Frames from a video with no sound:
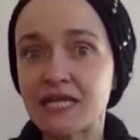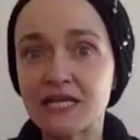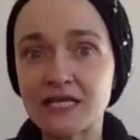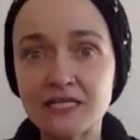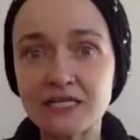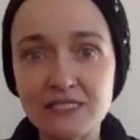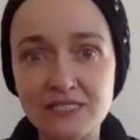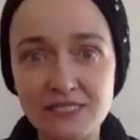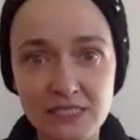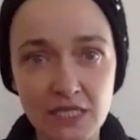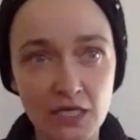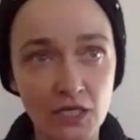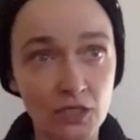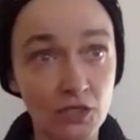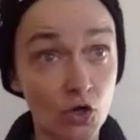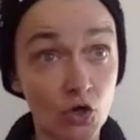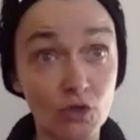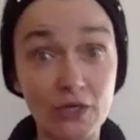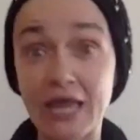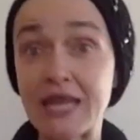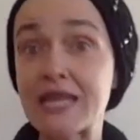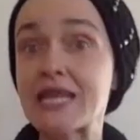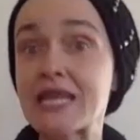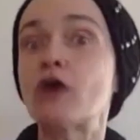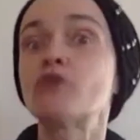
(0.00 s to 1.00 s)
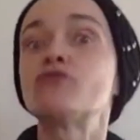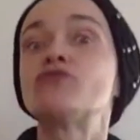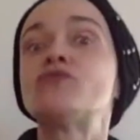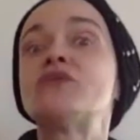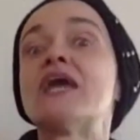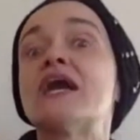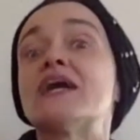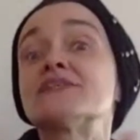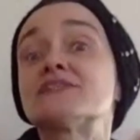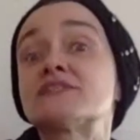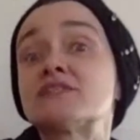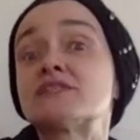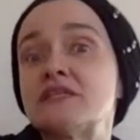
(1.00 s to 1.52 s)
is, okay, now the
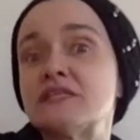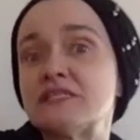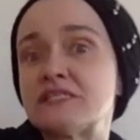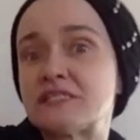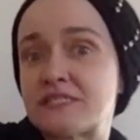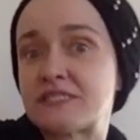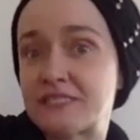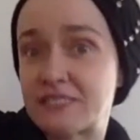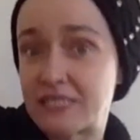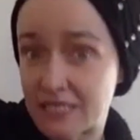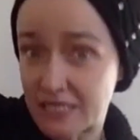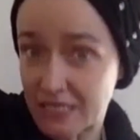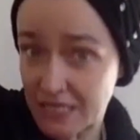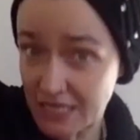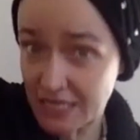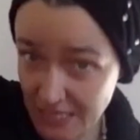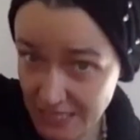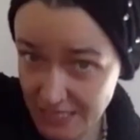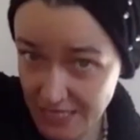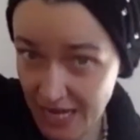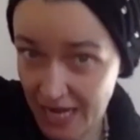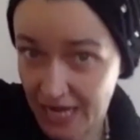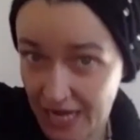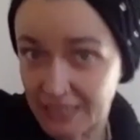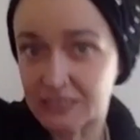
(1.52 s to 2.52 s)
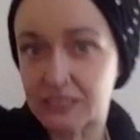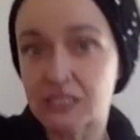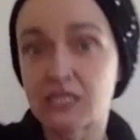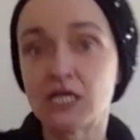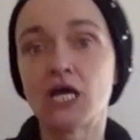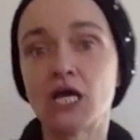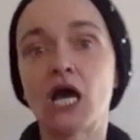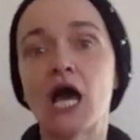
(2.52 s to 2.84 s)
answer is in that.